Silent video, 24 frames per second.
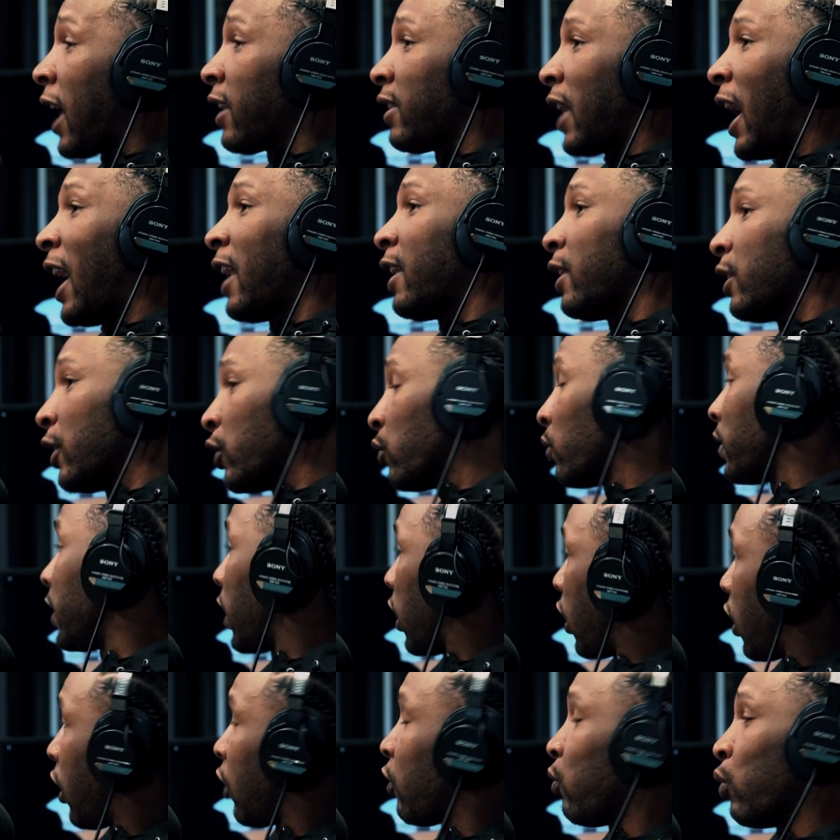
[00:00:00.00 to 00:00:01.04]
I, I literally
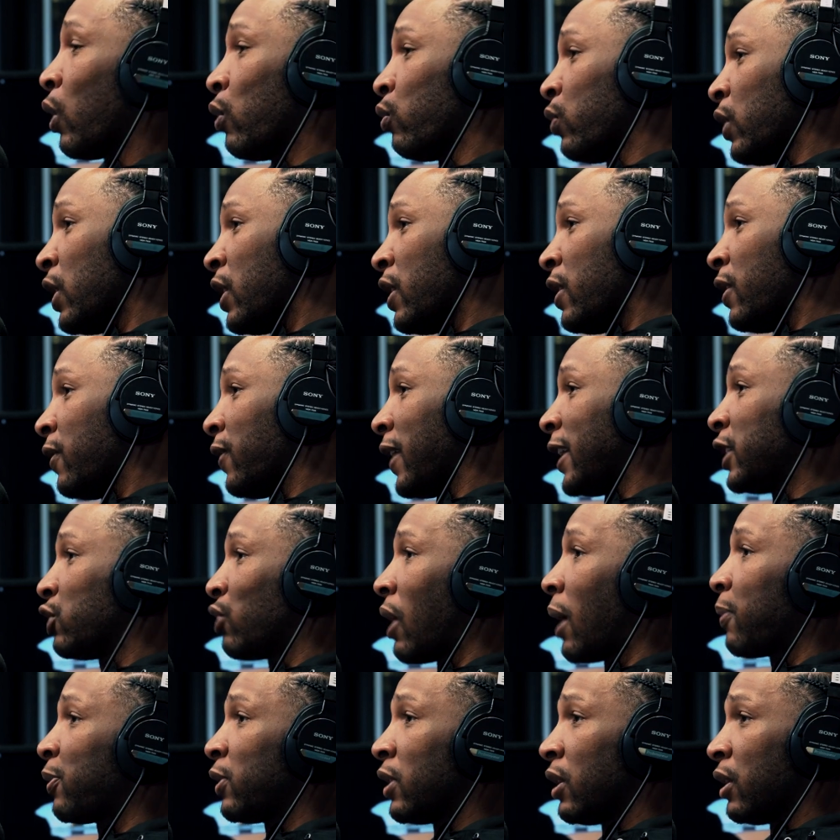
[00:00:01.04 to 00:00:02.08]
heard when they
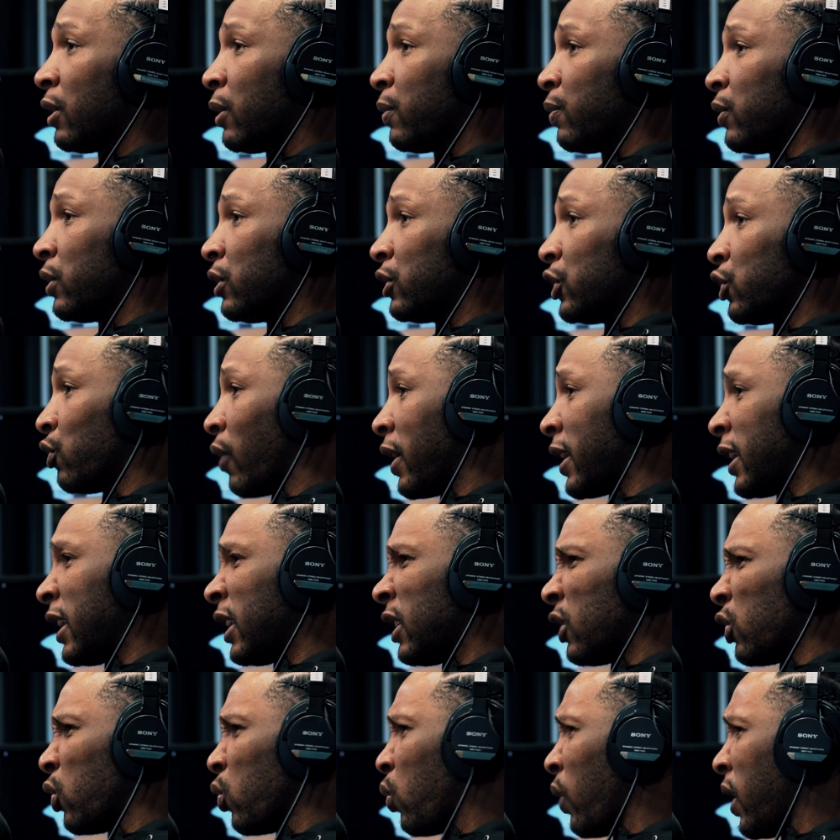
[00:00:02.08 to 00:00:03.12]
dropped the the Drake
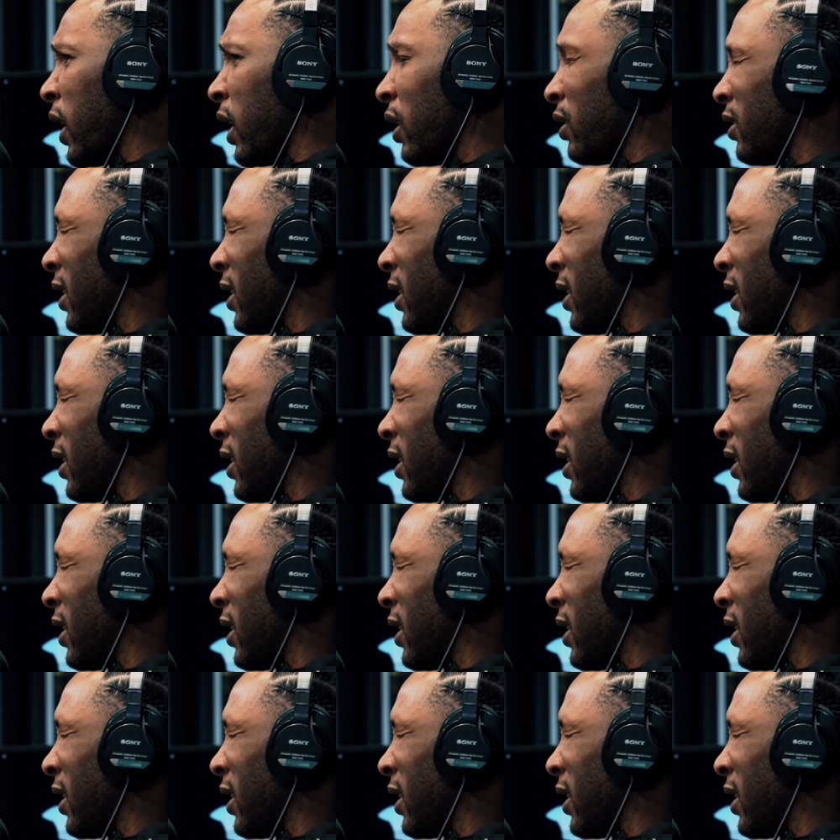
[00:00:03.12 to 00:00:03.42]
and Lil Wayne,